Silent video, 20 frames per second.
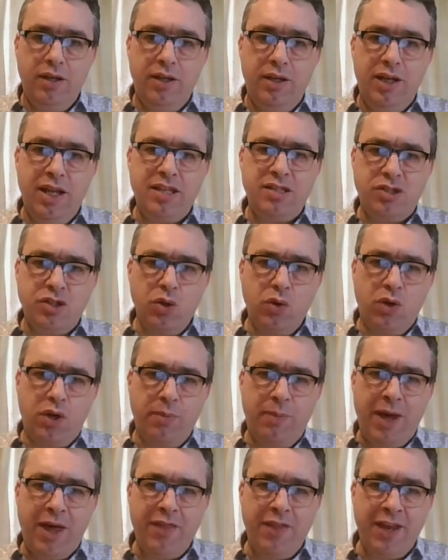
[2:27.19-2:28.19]
Let's talk
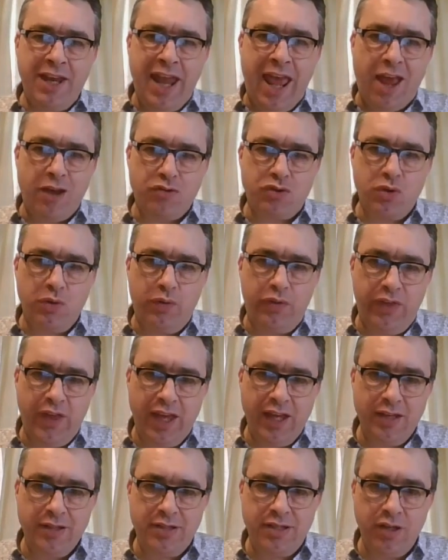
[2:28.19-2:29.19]
about the natural
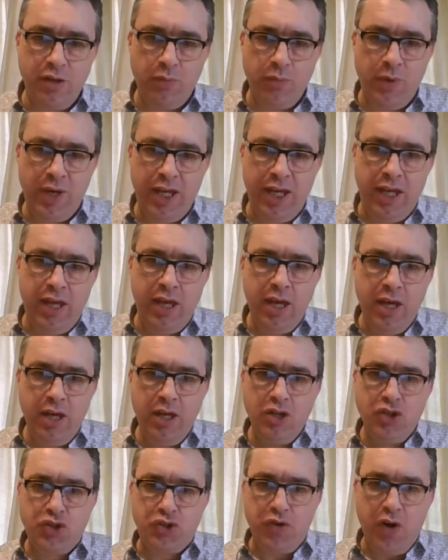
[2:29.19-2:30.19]
things that we
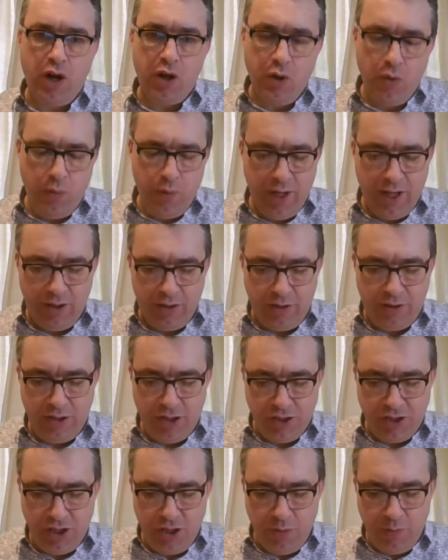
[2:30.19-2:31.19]
struggle with
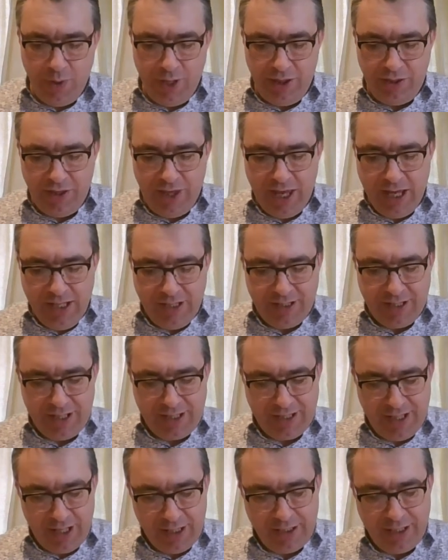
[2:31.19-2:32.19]
to do with Easter
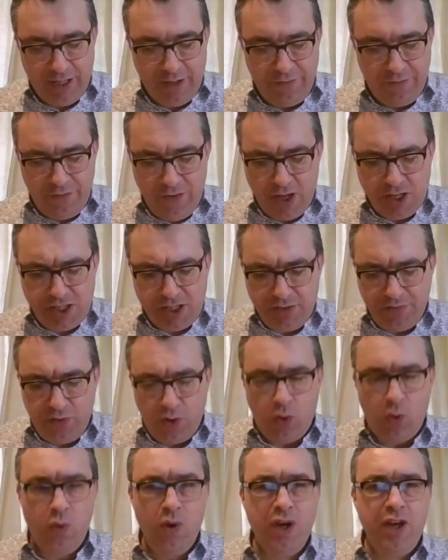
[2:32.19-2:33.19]
Sunday. First of
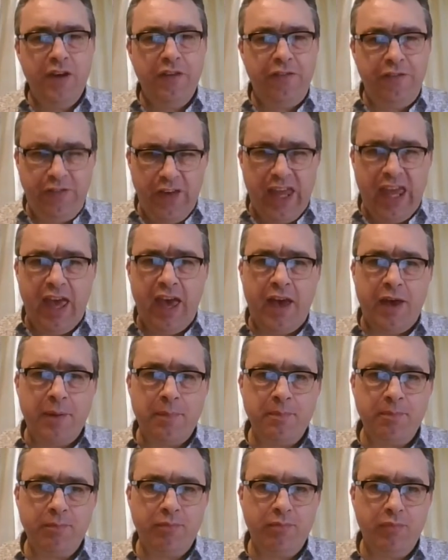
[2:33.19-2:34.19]
all, fear.
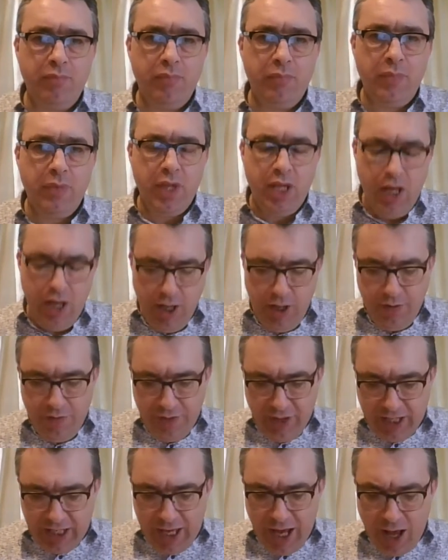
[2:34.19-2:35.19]
The
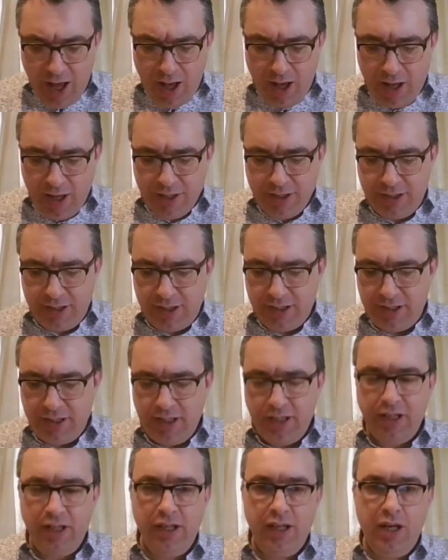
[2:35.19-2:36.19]
guards
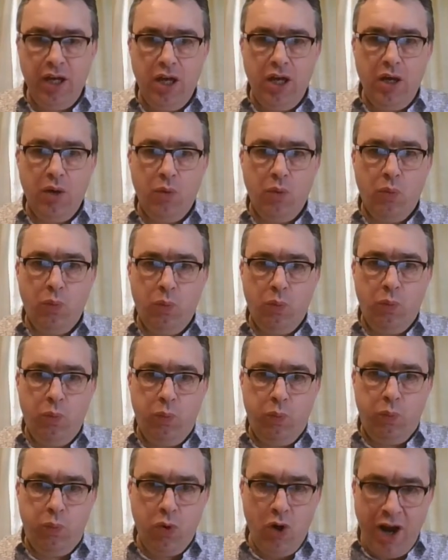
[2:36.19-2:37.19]

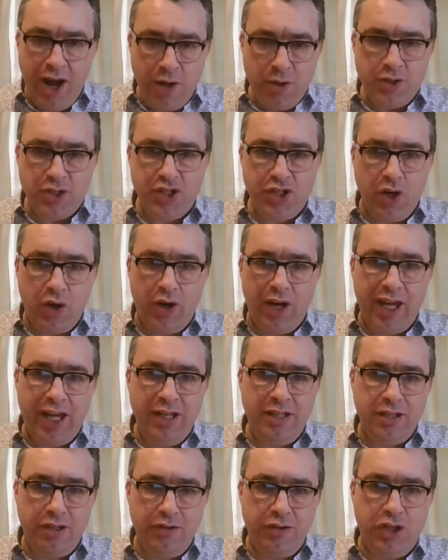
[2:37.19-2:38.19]
were
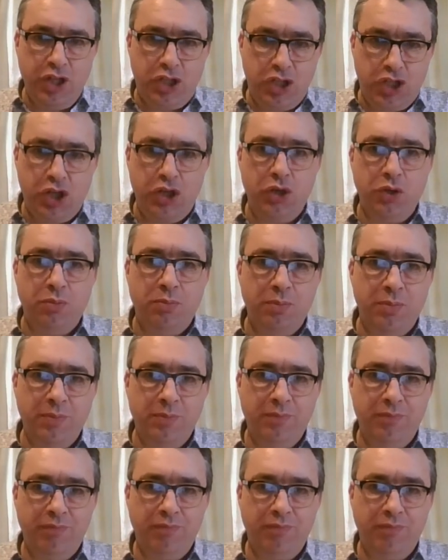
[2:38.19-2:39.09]
outside the tomb.